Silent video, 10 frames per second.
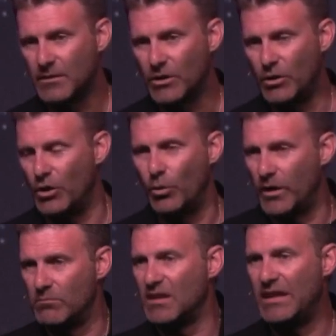who
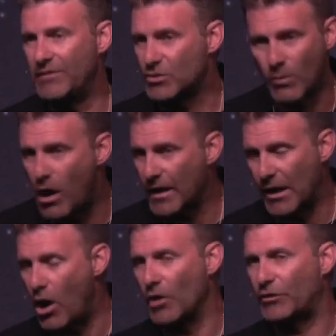wouldn't believe it's wrong at
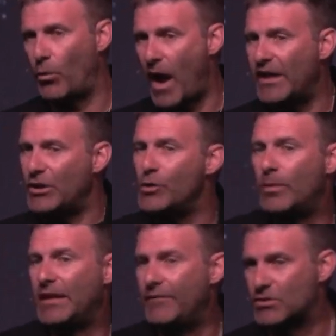all. So why do you
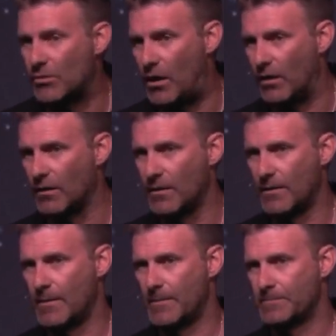believe it's wrong?
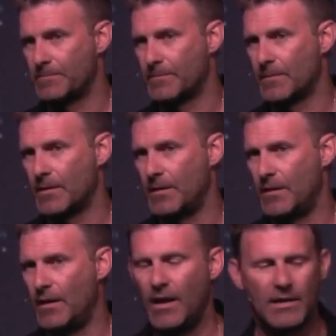
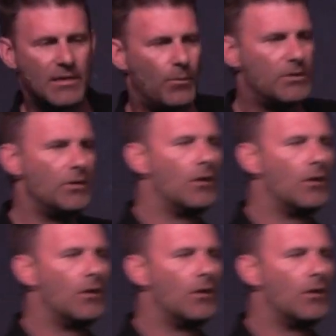I said, what you